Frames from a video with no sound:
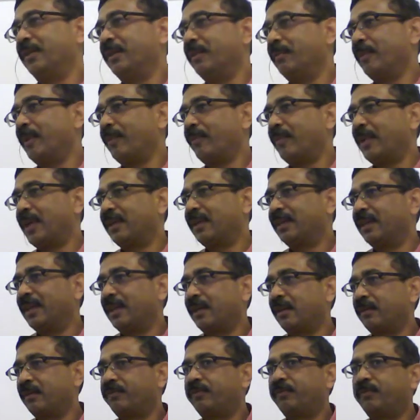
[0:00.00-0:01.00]
remember
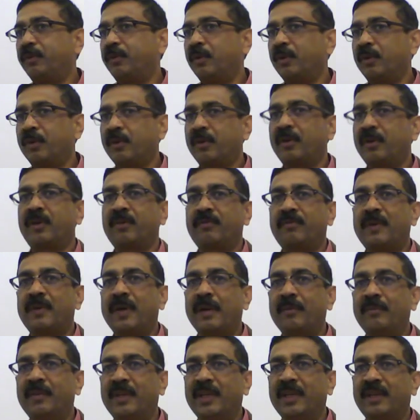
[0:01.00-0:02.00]
there are 4 or
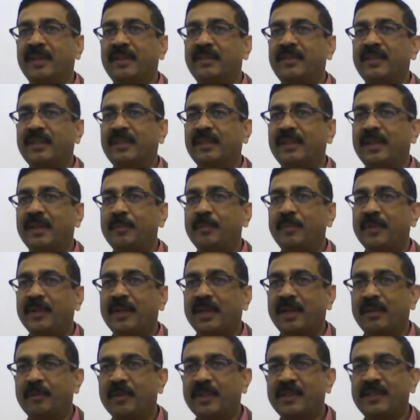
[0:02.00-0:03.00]
5 layers in the
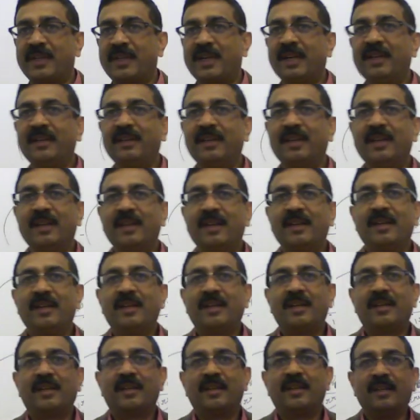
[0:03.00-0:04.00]
epidermis, right?
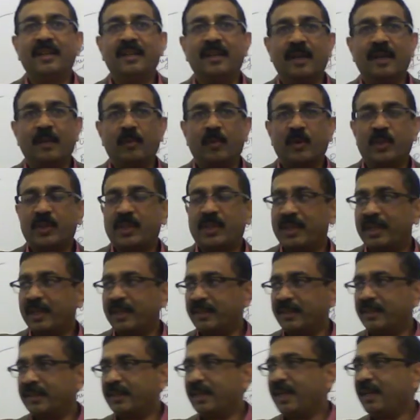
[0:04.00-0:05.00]
Innermost layer
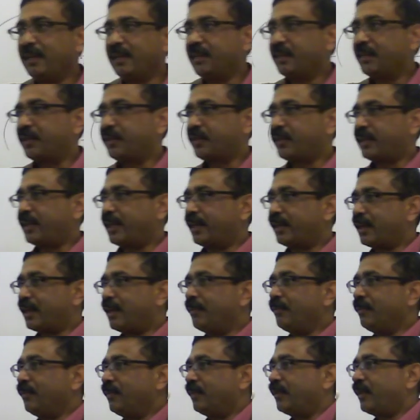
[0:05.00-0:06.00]
is the
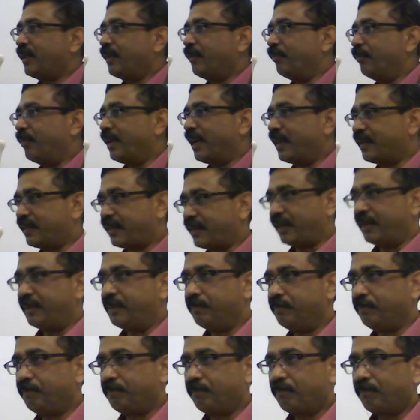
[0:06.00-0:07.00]
stratum basale.
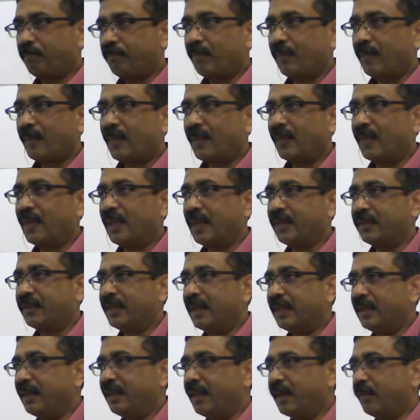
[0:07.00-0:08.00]
That's
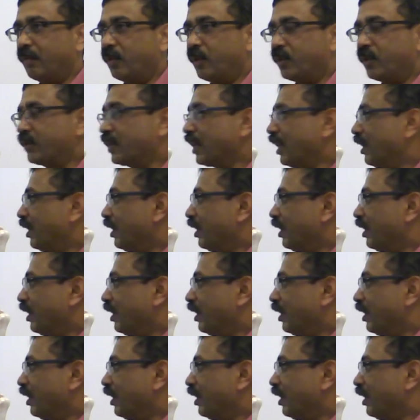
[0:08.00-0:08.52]
the innermost.